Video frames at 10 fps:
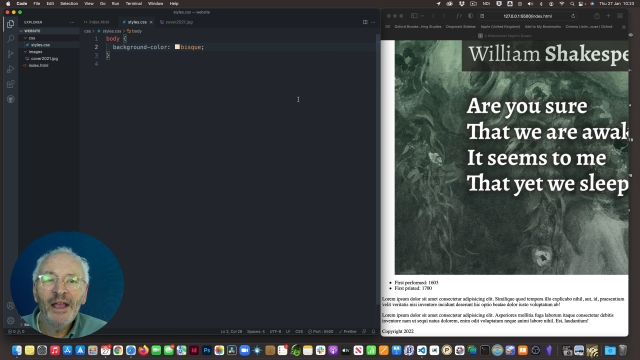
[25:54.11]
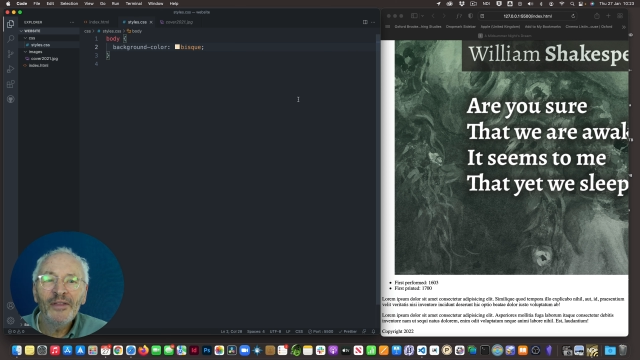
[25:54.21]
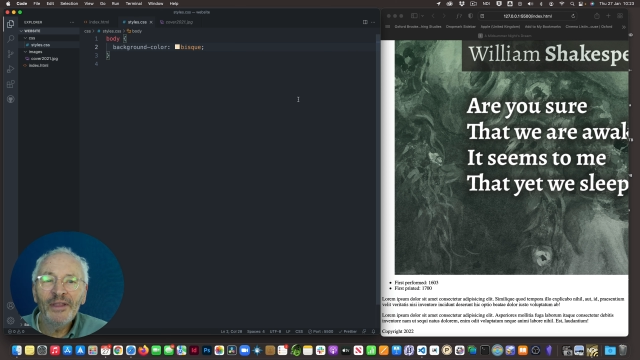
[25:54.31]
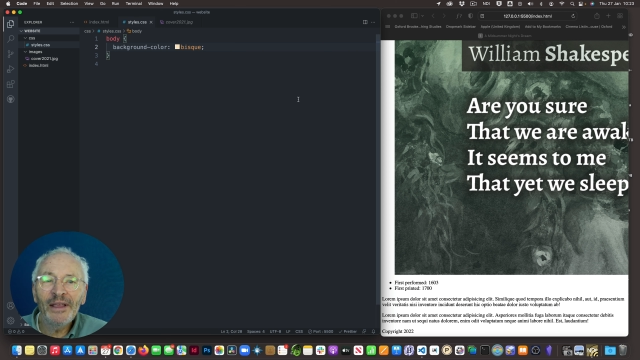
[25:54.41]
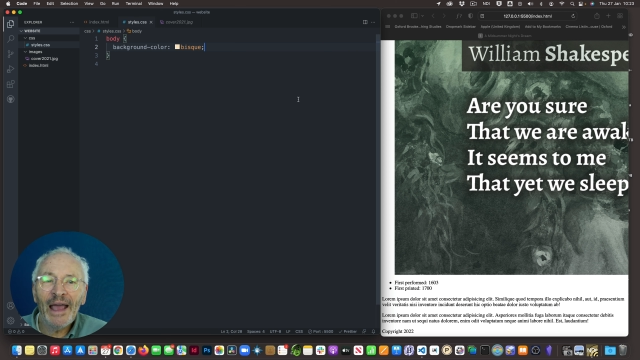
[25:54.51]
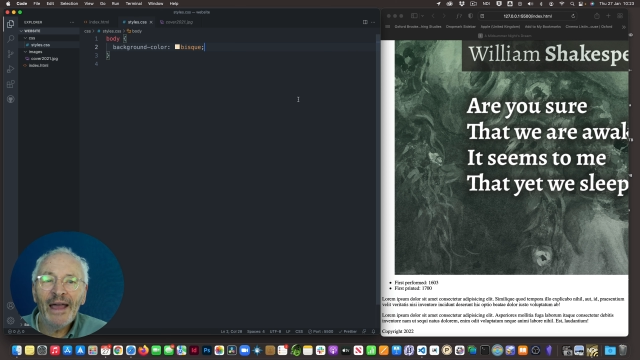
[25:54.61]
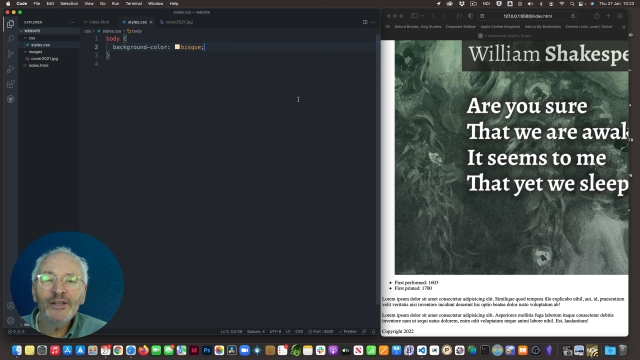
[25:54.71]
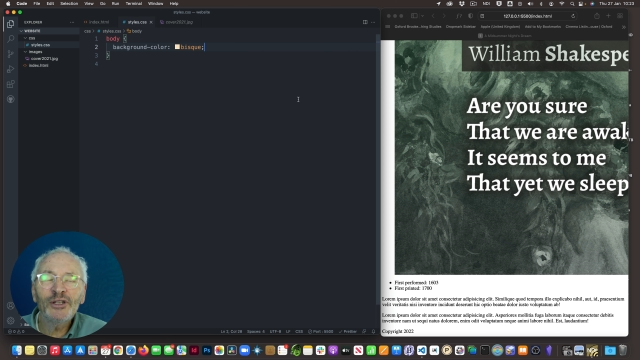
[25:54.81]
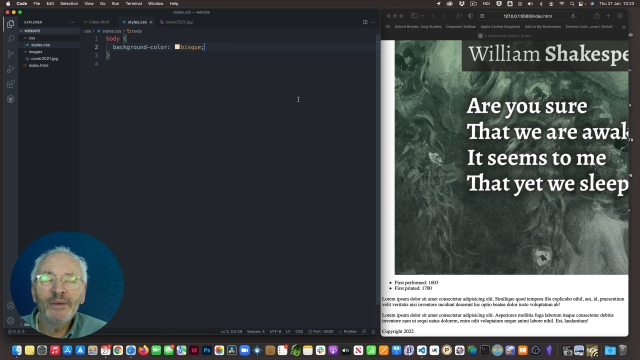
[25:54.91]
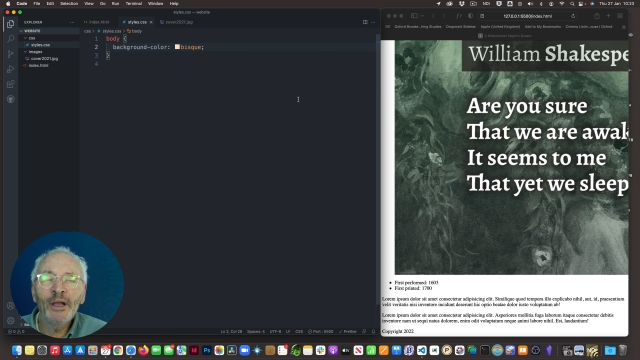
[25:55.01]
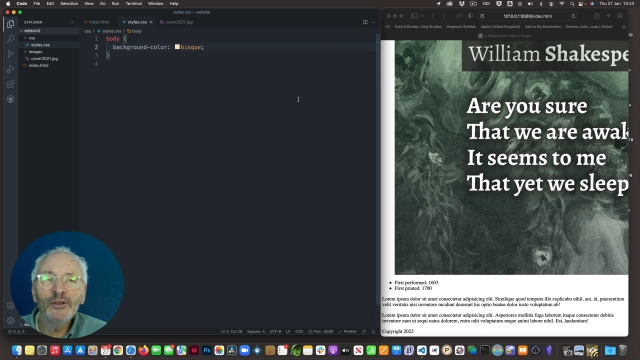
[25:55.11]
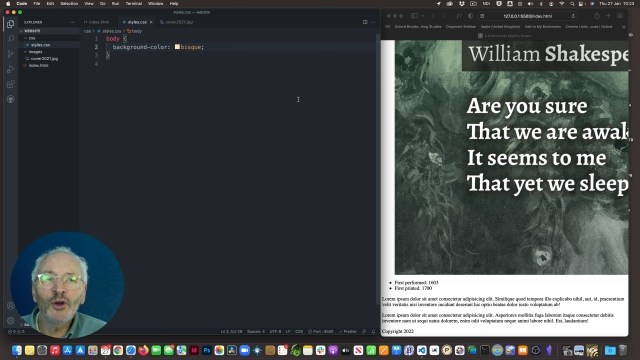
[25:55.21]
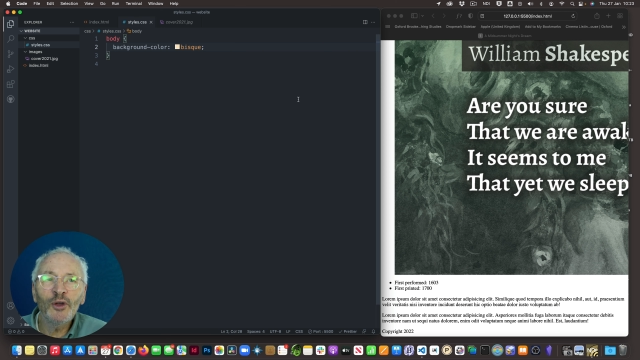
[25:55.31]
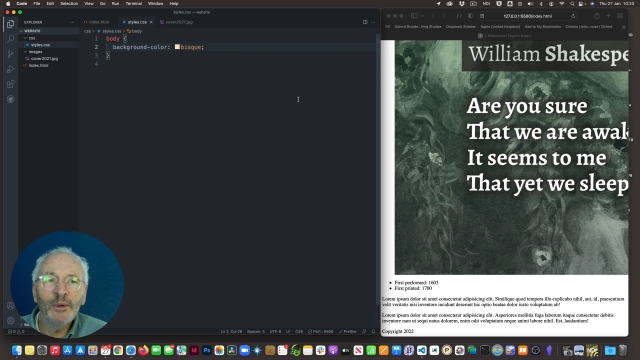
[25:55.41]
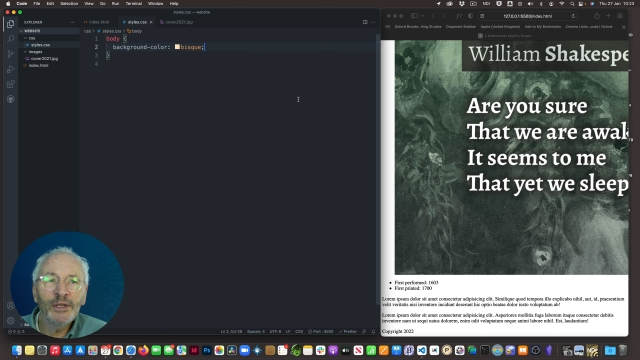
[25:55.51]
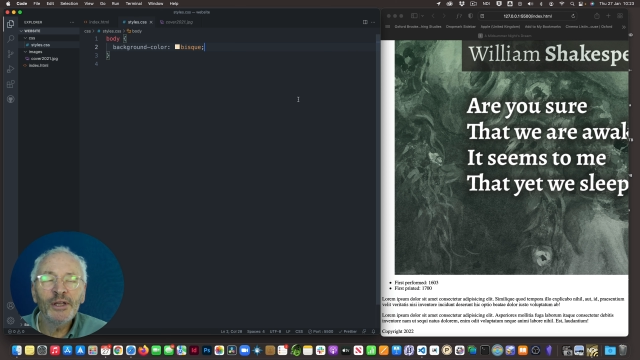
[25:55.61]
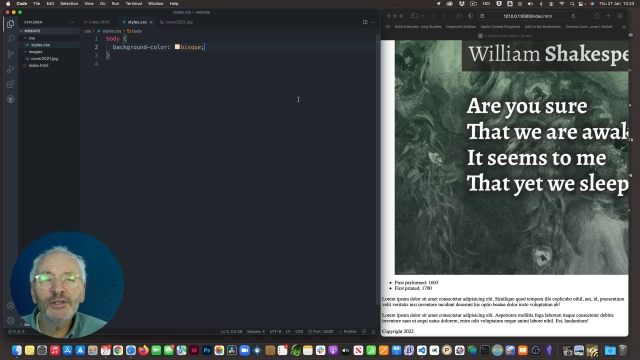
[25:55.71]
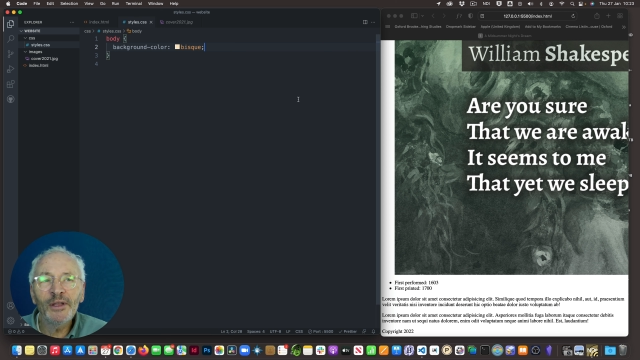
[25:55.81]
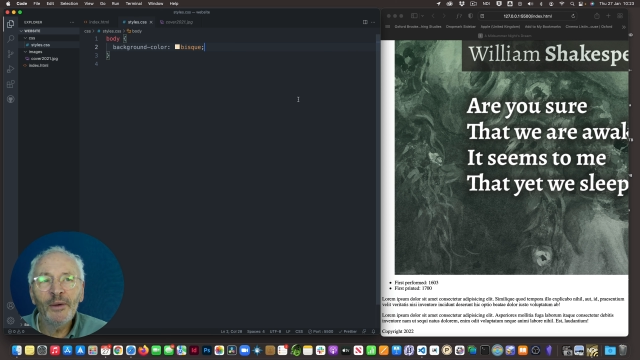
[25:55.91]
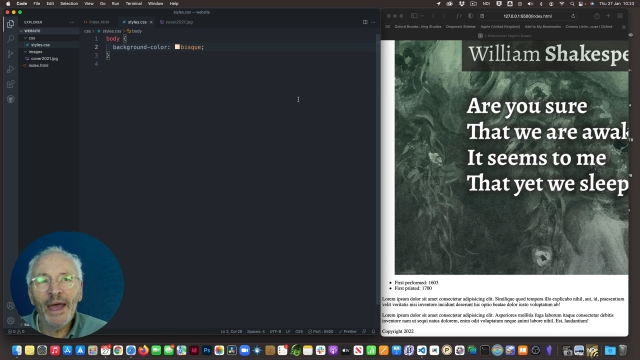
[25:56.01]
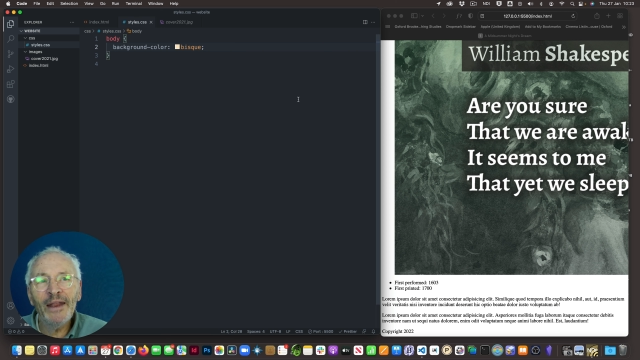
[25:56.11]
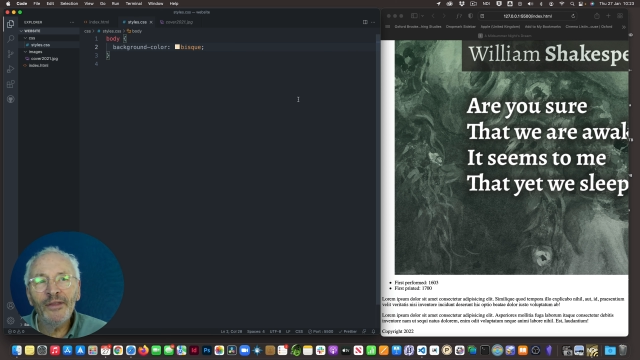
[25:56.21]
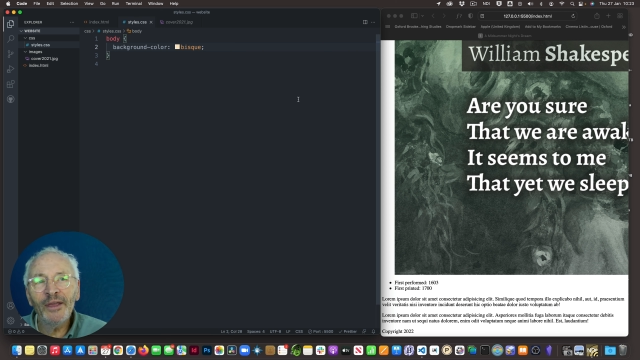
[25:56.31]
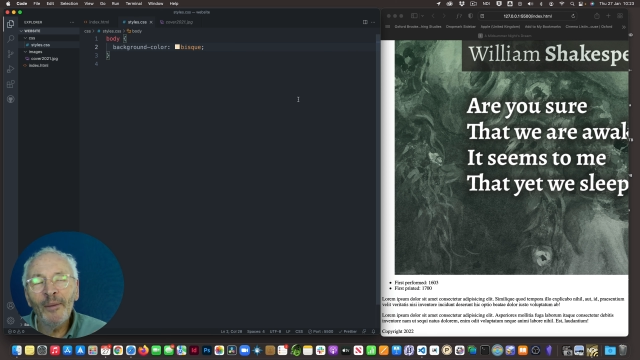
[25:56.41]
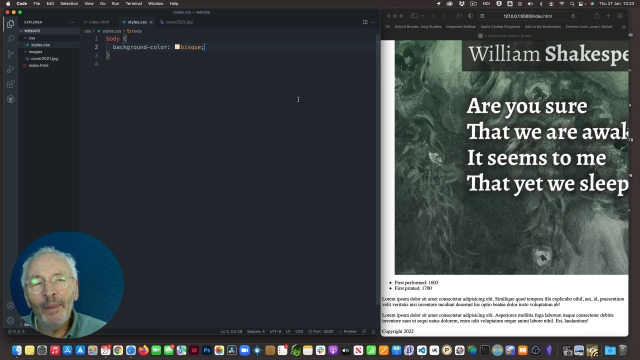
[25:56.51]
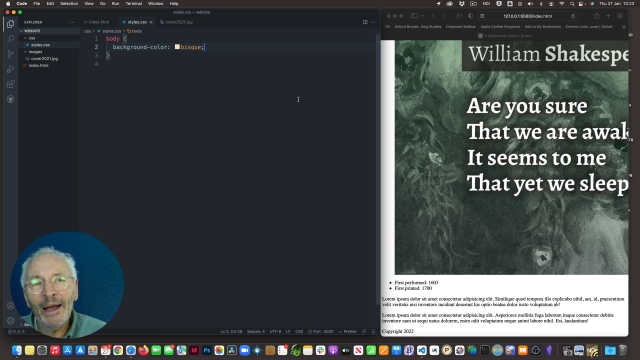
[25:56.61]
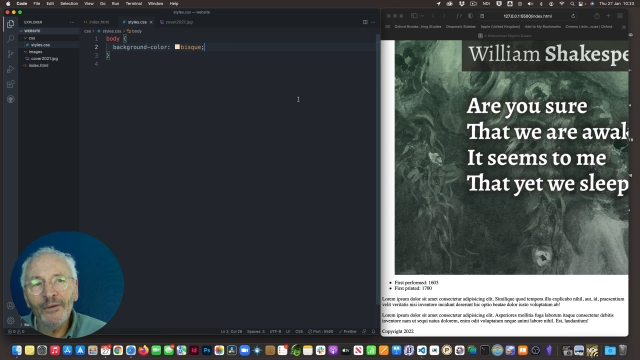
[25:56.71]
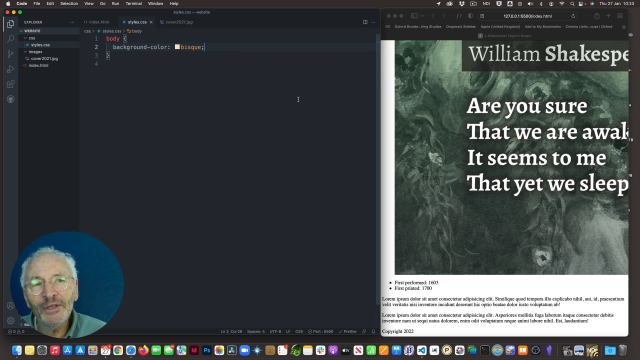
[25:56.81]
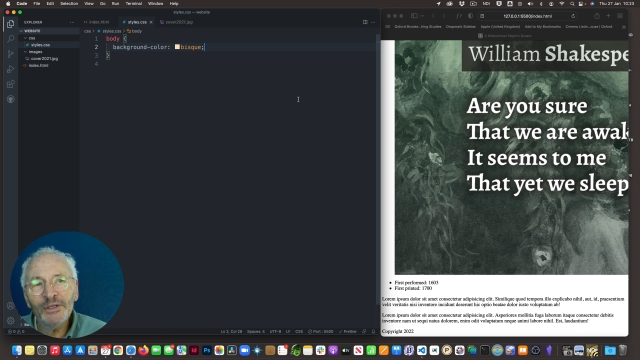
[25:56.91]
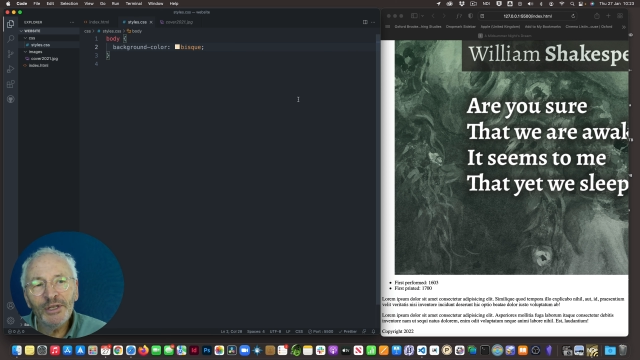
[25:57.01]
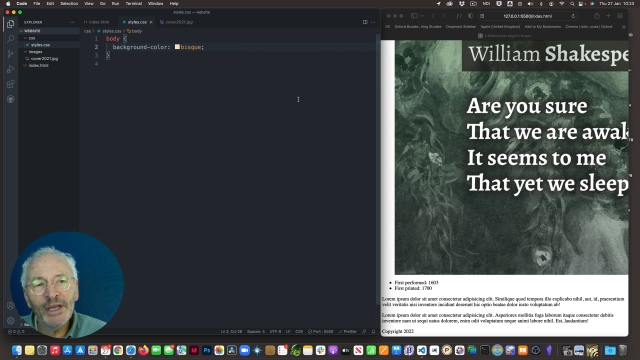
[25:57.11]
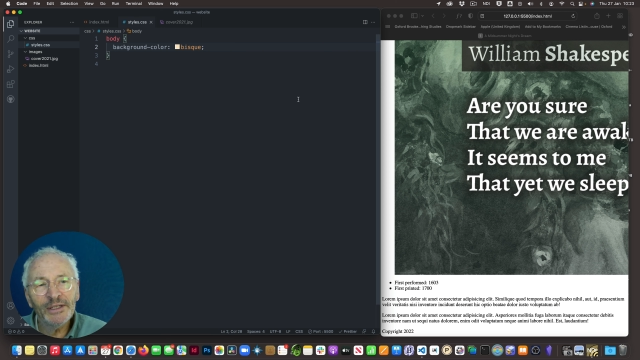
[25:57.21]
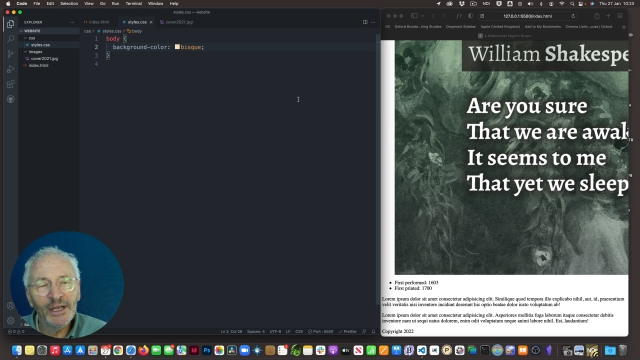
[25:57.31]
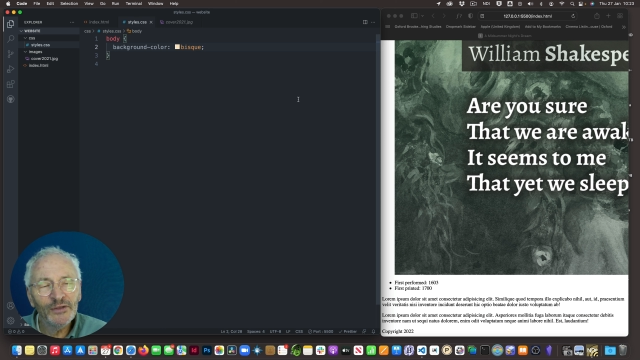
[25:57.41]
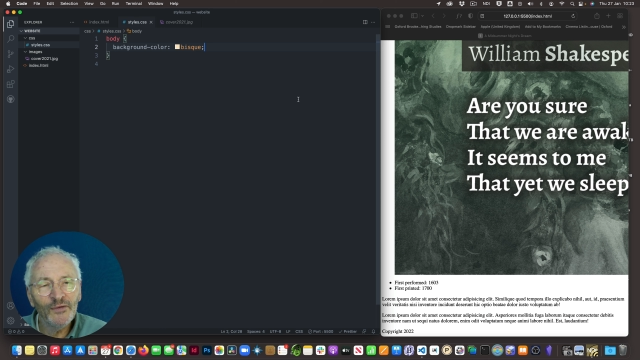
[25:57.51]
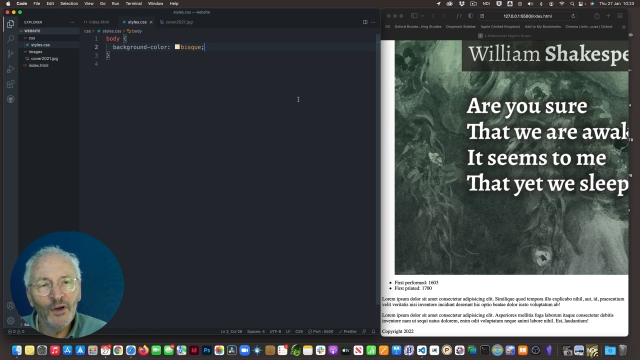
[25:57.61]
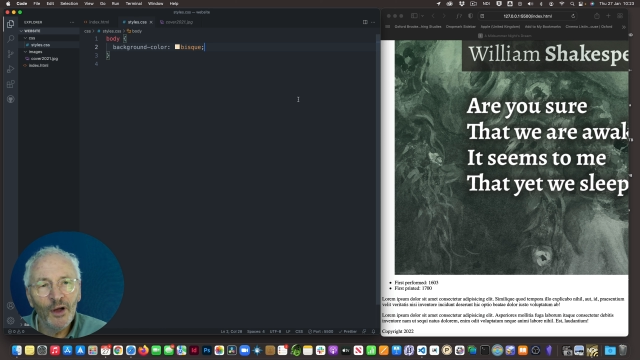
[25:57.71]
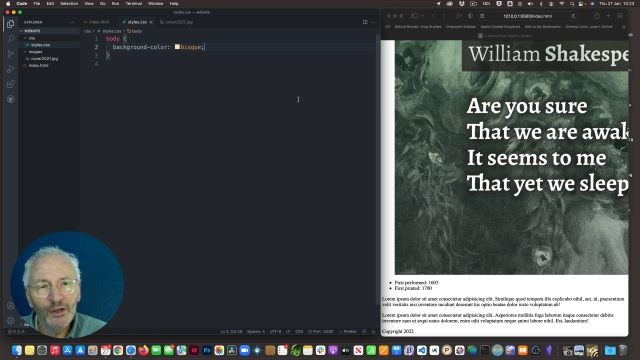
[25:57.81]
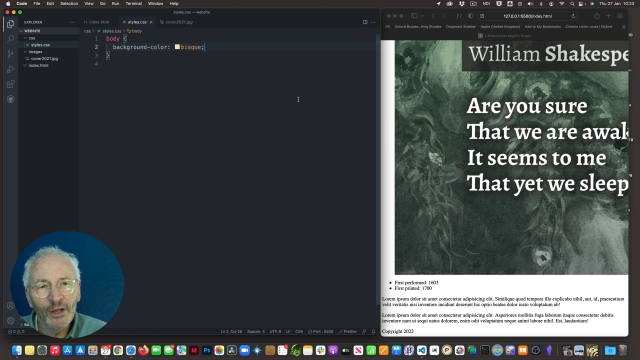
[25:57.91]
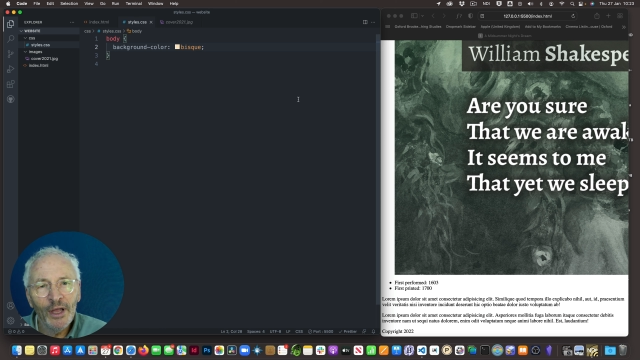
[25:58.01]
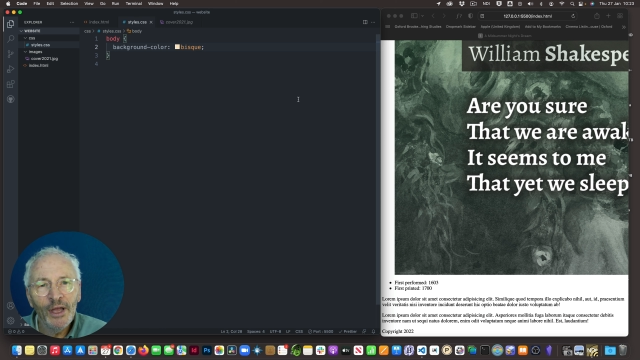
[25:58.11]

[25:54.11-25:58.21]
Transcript: HTML document doesn't know anything about this CSS file.